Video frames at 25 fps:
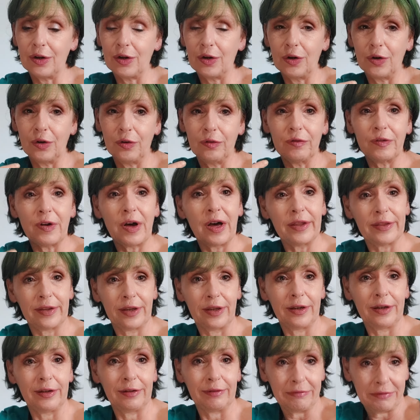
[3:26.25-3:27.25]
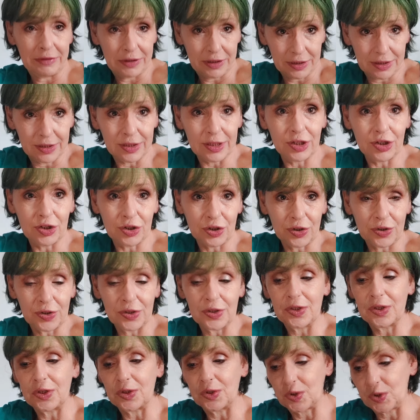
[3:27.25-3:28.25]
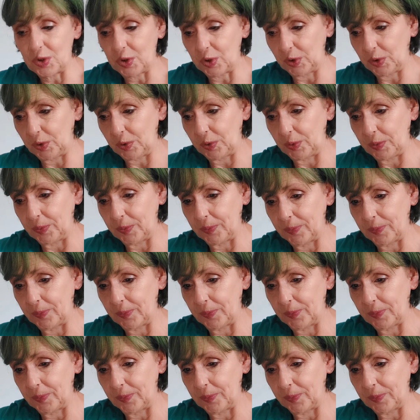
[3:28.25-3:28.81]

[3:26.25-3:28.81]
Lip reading: of other conditions too.